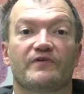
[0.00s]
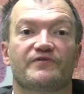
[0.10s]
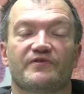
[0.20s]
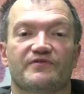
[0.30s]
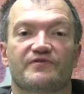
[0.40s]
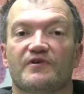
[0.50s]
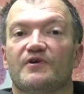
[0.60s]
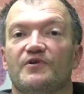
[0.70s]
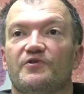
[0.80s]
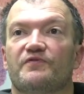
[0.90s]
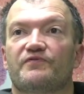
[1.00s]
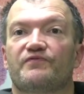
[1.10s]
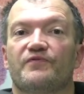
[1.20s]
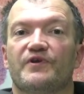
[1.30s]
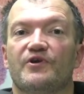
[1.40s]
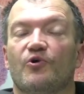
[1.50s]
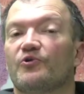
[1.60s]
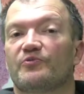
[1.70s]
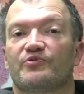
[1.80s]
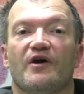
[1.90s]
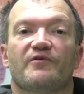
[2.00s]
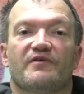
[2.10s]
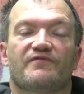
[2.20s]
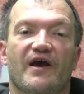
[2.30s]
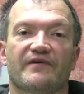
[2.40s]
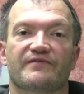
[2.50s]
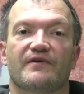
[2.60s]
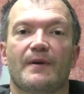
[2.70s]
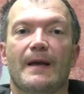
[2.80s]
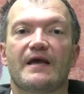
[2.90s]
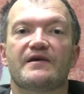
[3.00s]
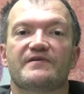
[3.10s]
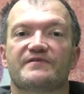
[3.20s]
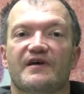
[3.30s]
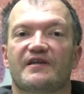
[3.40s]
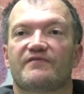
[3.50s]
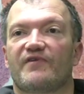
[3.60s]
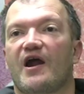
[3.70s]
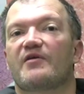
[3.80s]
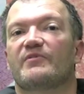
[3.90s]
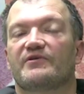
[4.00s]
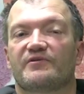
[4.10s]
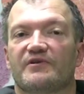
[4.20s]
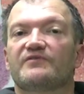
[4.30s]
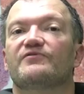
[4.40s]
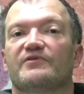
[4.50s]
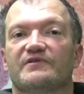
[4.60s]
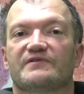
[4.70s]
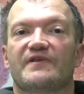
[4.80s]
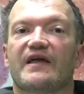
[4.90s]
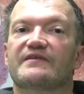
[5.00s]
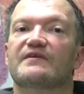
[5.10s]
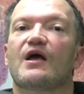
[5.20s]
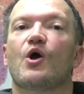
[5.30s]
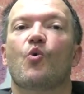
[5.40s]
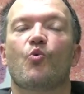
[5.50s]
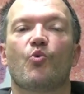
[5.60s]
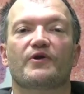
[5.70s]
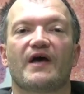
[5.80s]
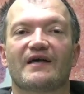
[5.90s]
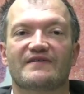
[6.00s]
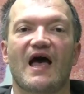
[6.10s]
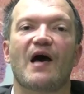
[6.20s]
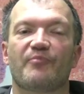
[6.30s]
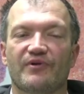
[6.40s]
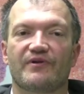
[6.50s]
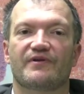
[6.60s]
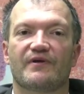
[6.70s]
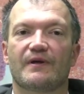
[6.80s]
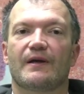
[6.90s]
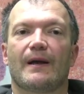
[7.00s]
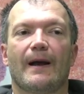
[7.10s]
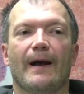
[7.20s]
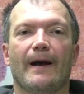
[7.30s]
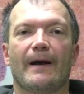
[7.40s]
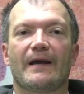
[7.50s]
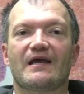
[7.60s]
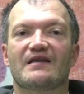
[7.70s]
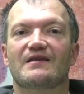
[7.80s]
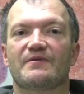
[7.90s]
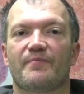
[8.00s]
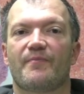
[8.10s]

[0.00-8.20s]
instance, the older brother effects is an environmental influence. That's what has happened in the